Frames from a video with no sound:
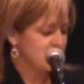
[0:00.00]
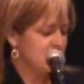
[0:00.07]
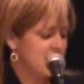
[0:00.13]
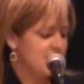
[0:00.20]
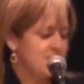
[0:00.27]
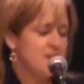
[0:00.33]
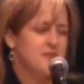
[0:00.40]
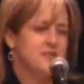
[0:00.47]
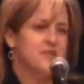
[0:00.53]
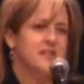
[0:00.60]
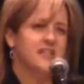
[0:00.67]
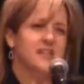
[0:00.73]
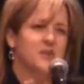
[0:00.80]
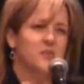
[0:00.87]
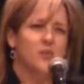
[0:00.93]
might be
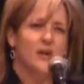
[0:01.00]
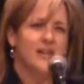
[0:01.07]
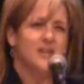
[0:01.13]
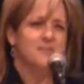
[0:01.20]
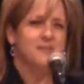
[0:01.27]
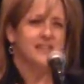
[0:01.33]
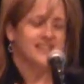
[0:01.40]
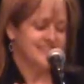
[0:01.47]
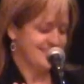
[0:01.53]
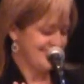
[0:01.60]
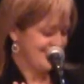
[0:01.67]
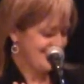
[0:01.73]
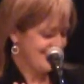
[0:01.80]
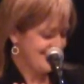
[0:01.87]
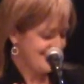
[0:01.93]
thinking, wait a minute,
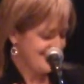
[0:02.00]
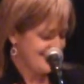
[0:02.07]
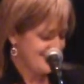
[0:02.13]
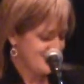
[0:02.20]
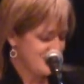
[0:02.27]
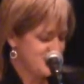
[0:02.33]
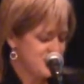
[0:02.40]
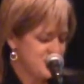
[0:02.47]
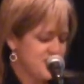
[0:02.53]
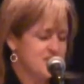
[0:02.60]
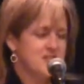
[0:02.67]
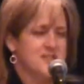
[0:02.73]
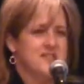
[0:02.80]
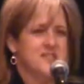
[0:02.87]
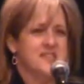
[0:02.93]
did she
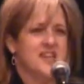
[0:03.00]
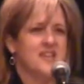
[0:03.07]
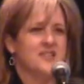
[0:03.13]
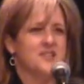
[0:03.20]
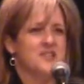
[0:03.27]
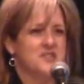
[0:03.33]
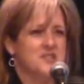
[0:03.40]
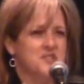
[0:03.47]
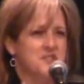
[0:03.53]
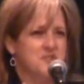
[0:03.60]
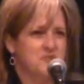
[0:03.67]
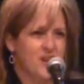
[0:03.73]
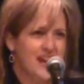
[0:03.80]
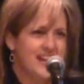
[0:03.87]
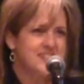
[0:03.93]
just say the
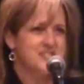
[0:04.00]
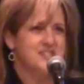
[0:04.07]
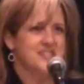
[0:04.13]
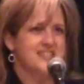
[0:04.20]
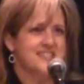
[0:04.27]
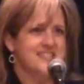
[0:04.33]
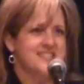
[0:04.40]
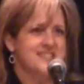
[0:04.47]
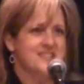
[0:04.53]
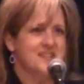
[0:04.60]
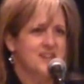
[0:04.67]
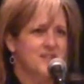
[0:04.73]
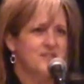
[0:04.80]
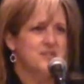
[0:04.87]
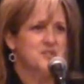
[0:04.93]
distractions
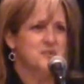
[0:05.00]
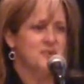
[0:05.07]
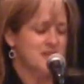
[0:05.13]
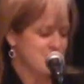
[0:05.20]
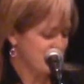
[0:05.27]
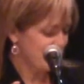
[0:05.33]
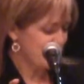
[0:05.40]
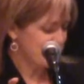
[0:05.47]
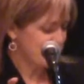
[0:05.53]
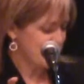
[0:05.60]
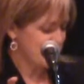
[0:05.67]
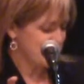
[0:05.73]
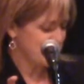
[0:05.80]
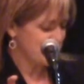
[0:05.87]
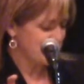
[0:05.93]
of the 21st
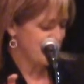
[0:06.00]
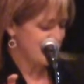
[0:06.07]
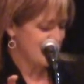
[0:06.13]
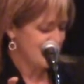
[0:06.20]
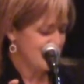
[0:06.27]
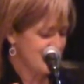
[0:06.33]
century?